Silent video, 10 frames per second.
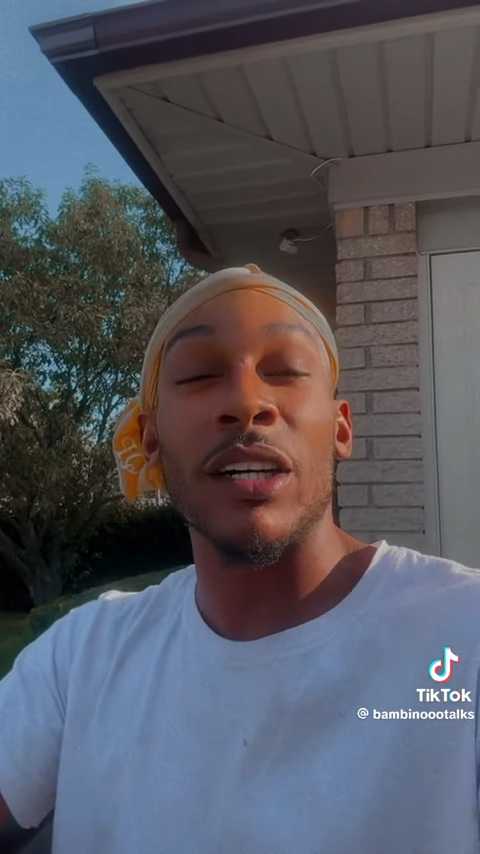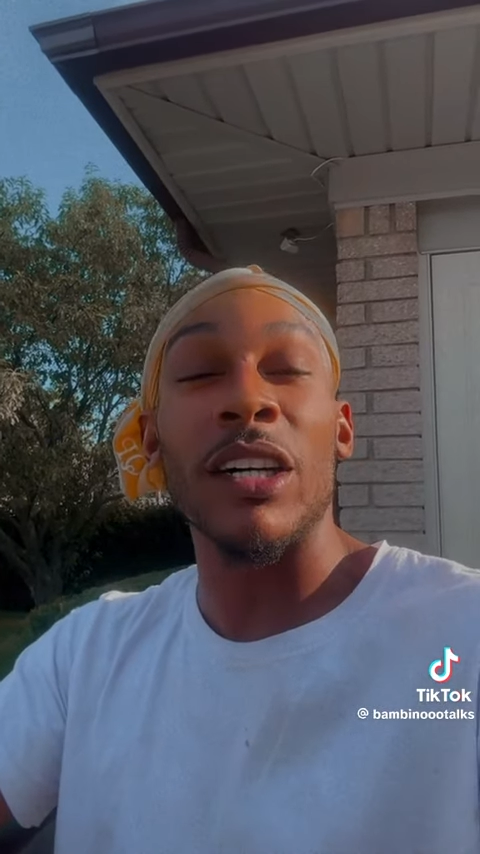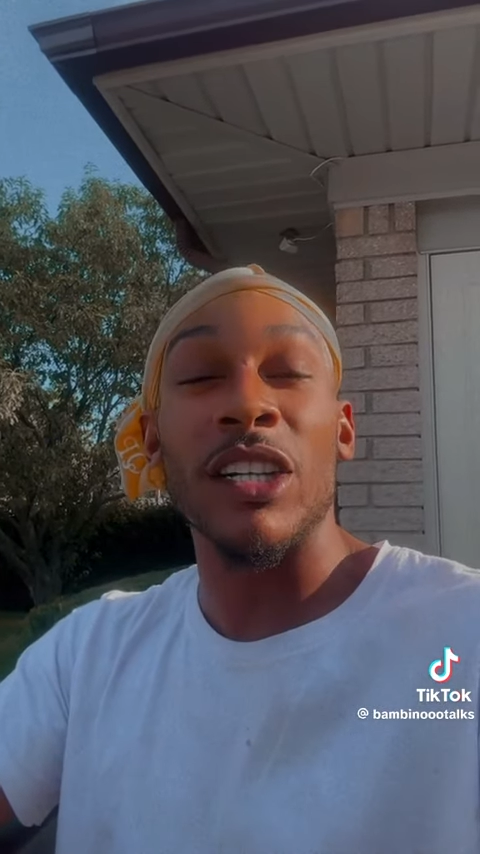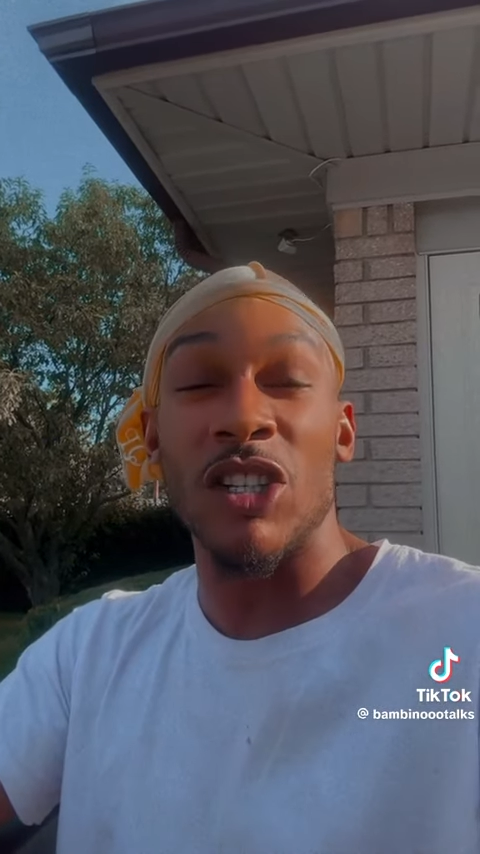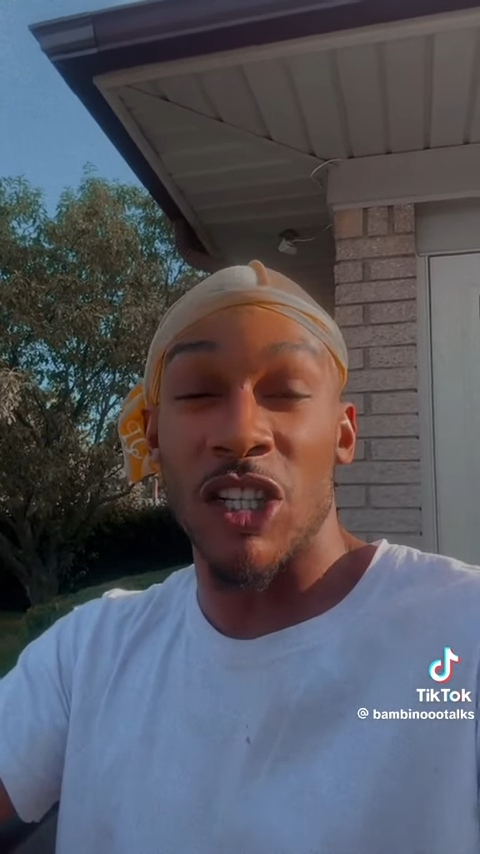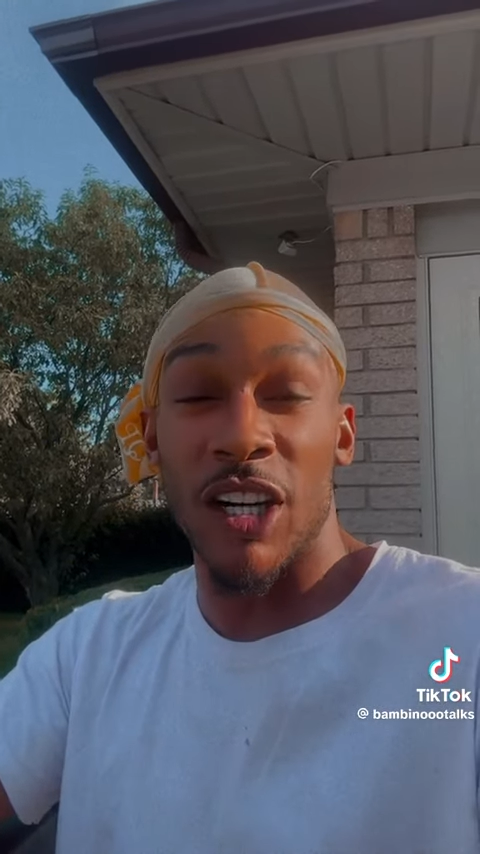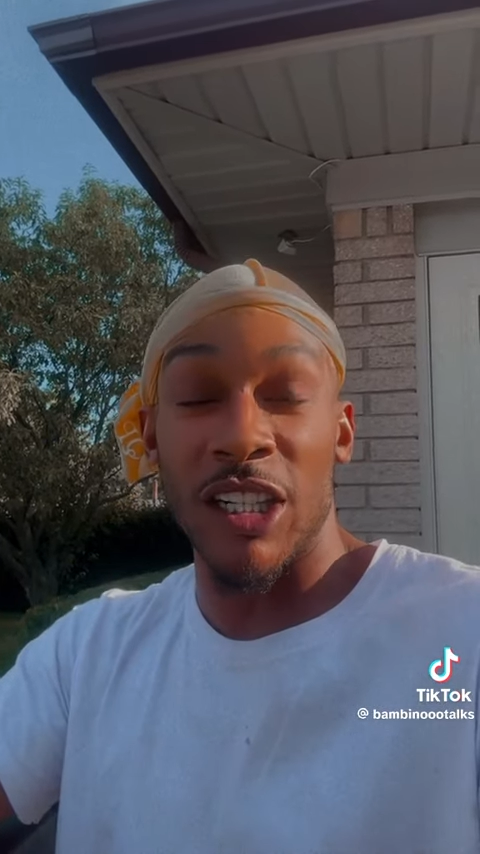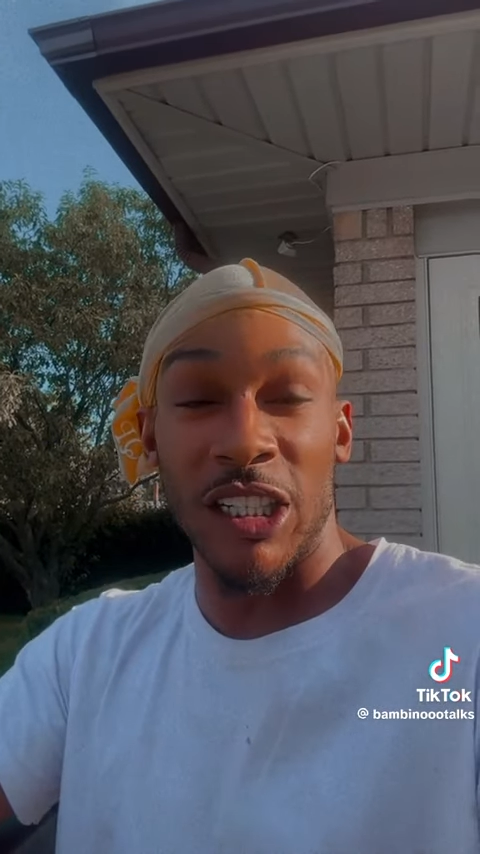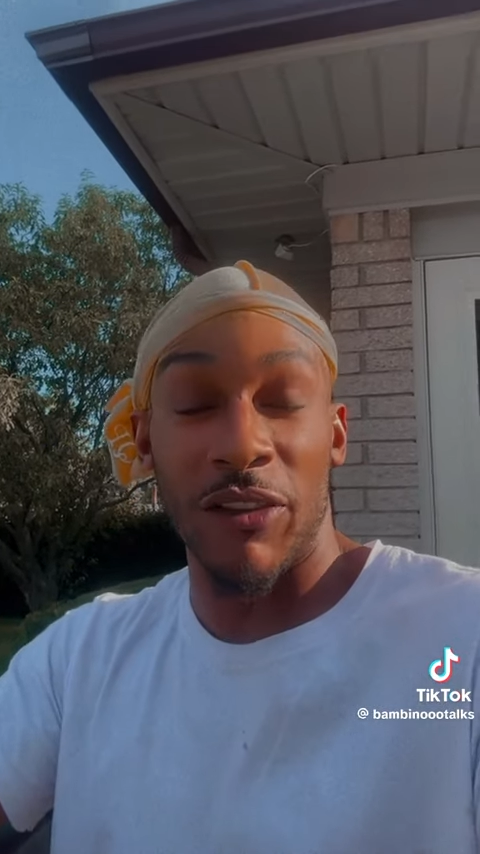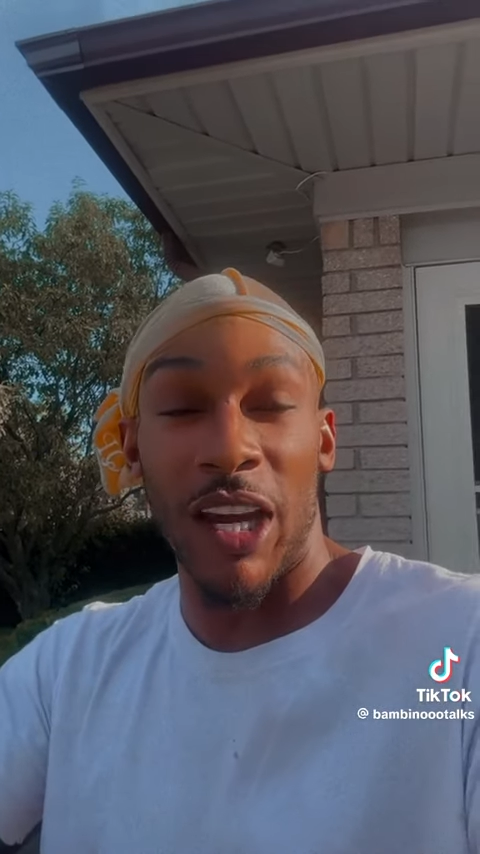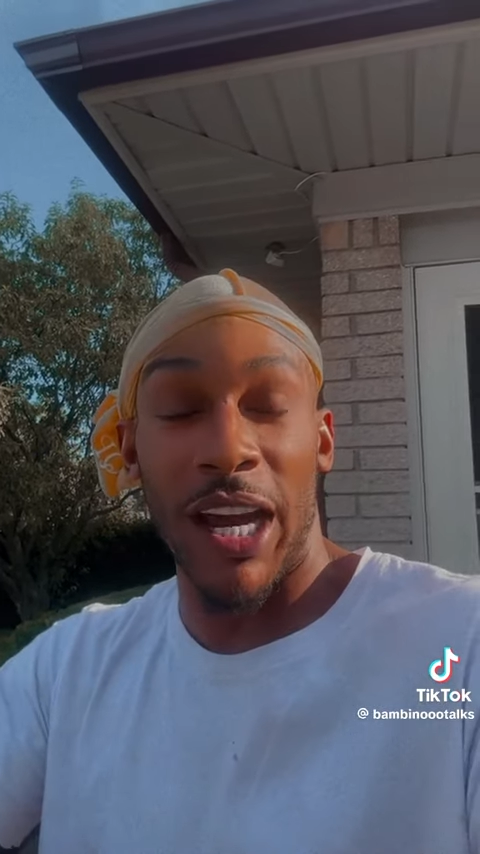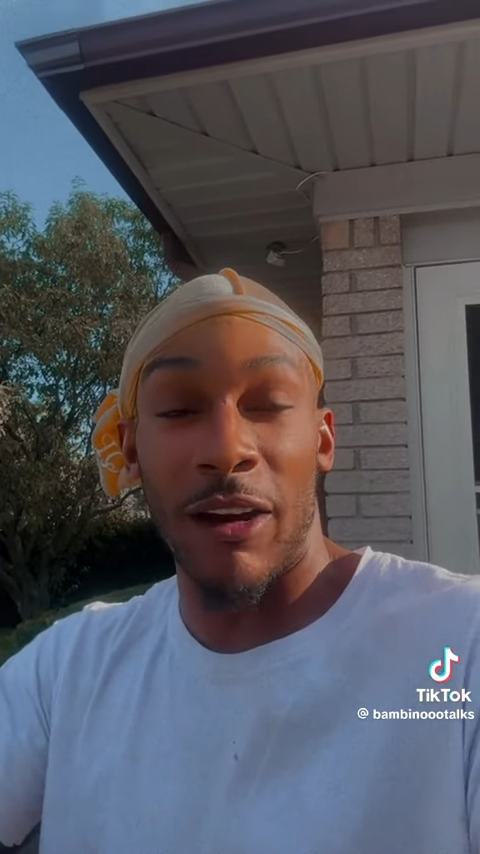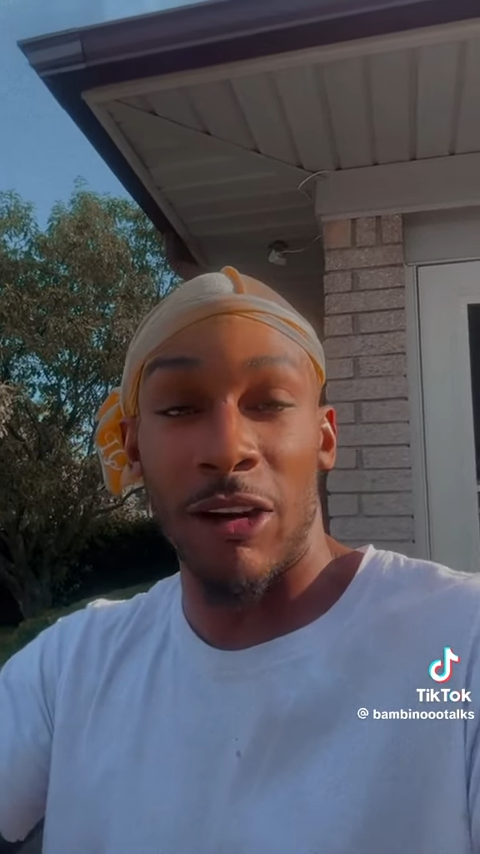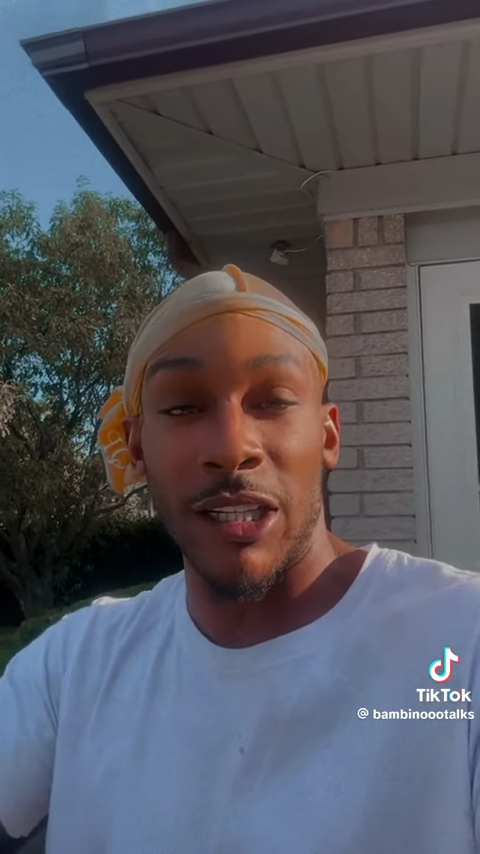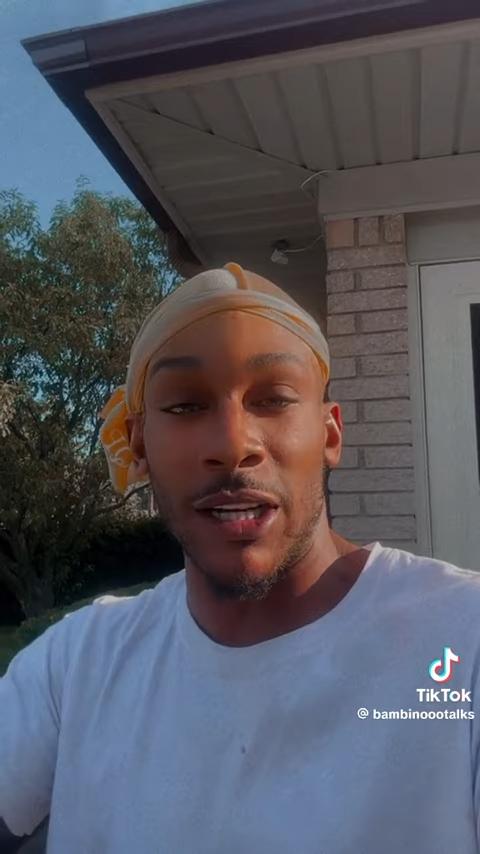good judge of
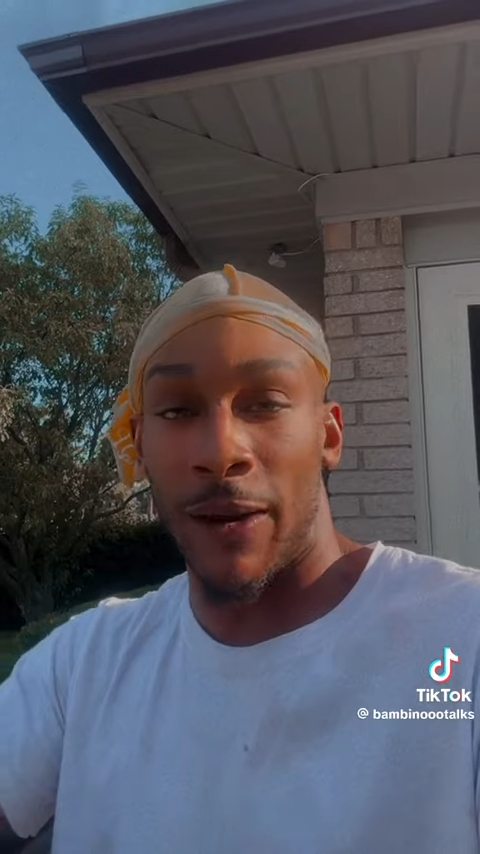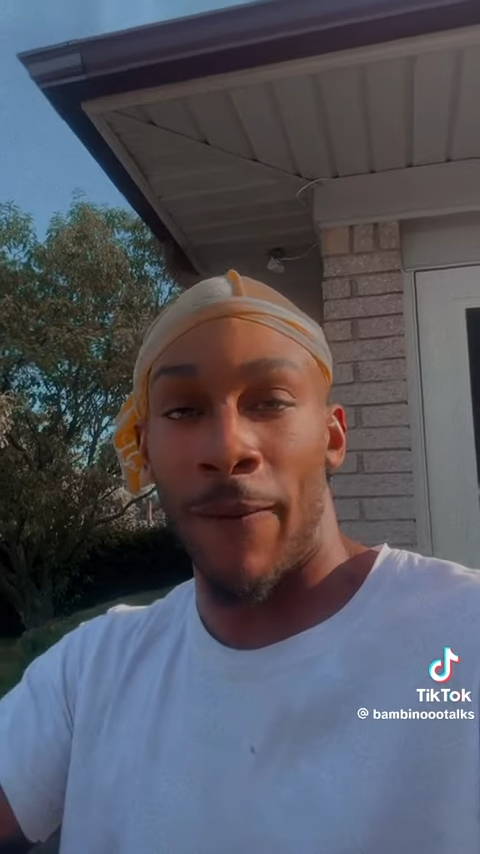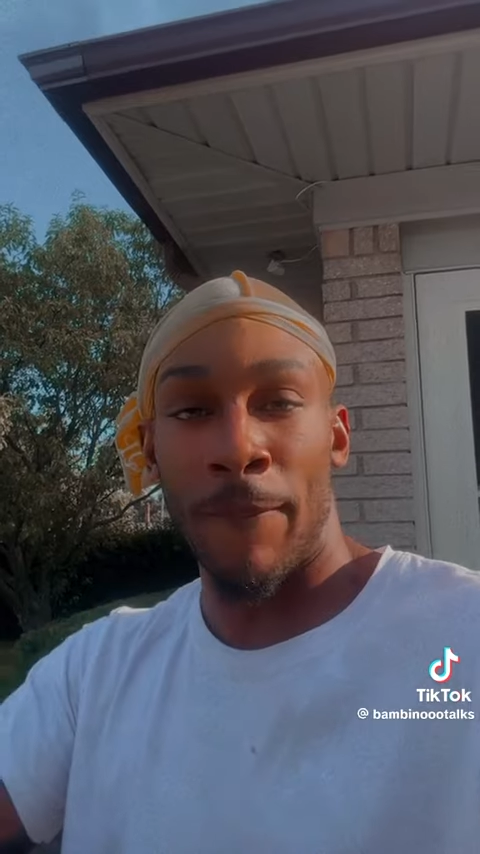character.